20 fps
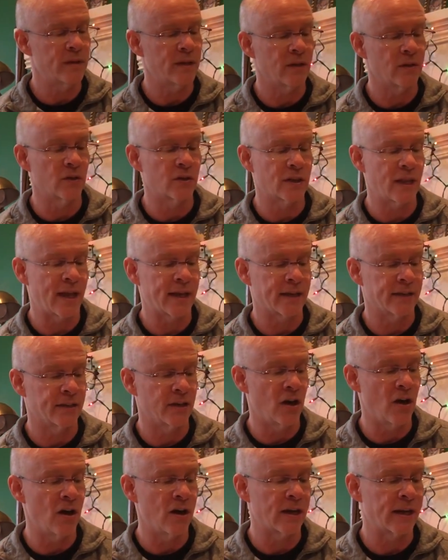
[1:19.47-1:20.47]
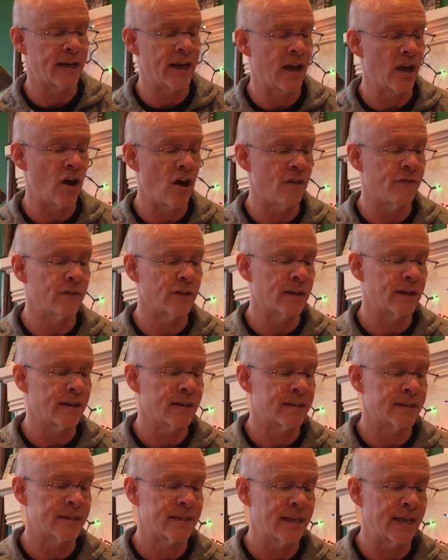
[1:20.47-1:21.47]
that looked like a dog and I offered it a
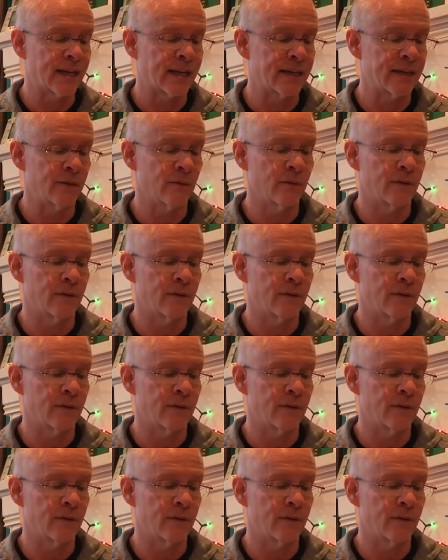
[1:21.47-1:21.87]
stick and it